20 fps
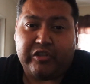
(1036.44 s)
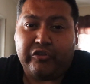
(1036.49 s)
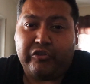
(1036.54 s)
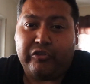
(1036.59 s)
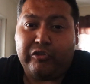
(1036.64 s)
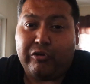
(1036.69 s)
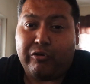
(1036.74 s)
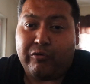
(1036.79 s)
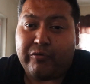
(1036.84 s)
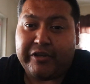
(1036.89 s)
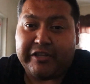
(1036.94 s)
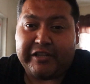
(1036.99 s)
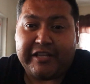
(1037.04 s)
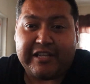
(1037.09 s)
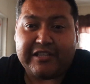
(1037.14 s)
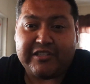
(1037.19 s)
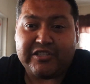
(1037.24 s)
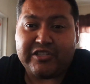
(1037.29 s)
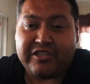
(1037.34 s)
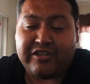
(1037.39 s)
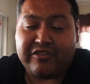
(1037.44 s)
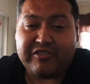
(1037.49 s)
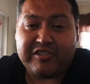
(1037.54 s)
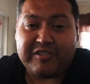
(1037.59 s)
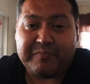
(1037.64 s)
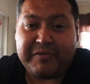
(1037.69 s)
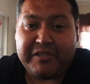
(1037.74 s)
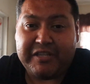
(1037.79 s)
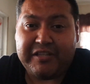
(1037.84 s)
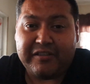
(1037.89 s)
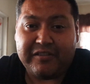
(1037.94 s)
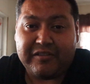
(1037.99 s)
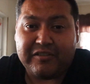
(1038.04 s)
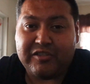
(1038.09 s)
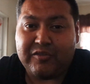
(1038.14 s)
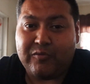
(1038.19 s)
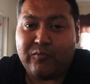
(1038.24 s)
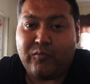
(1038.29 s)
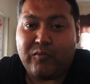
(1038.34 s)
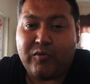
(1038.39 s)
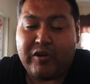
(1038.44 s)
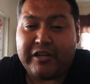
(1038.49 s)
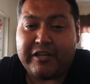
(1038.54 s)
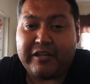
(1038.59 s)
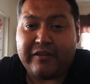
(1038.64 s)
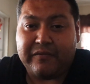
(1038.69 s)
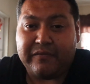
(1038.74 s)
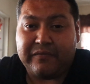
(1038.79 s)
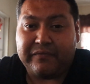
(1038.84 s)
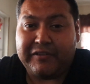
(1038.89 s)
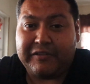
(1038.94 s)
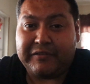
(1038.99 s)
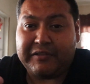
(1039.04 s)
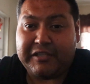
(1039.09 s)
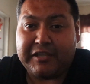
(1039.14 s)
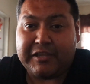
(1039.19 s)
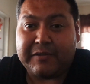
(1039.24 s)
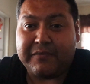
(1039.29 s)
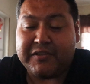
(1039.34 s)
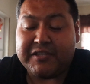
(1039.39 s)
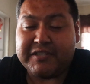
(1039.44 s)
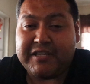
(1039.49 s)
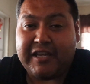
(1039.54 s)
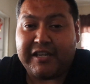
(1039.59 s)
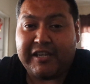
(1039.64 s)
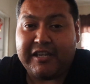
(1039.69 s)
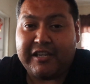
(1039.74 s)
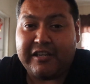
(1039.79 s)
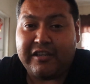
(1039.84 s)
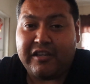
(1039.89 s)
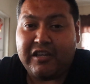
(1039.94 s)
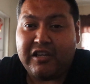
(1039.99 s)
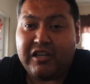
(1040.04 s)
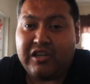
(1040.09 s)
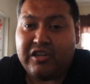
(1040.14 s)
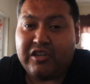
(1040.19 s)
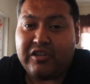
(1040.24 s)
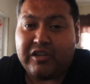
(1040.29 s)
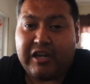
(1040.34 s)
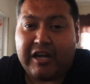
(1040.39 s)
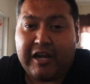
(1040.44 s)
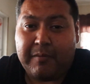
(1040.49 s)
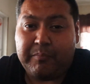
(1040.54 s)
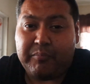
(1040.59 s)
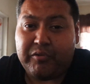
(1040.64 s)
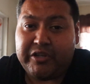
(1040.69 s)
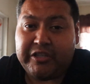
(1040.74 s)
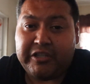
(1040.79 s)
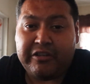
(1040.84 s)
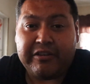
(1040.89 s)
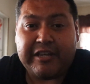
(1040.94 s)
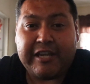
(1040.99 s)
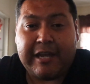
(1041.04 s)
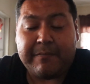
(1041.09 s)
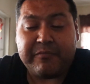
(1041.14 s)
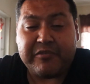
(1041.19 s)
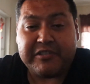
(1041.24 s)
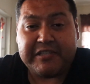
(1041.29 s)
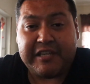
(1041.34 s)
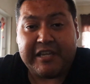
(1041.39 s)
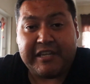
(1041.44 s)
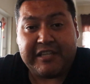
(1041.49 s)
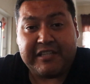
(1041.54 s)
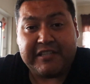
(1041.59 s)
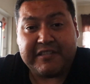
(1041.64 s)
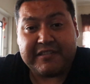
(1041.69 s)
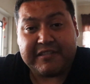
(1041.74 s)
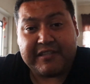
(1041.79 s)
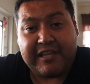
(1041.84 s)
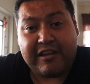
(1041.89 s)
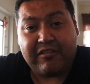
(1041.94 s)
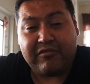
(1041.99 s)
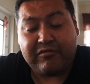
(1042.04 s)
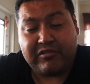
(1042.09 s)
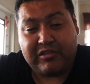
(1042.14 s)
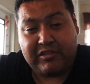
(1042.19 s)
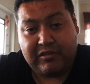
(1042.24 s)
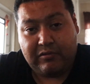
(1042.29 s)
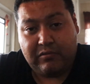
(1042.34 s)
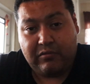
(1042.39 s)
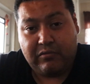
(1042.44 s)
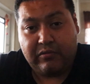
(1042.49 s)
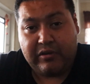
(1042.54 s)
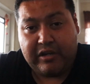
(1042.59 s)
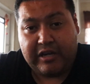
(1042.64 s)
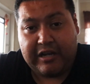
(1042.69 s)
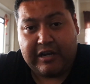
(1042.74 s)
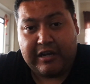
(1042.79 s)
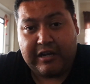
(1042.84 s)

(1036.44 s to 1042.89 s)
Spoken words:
lowering that shutter speed to 1/50th of a second, putting your camera settings down to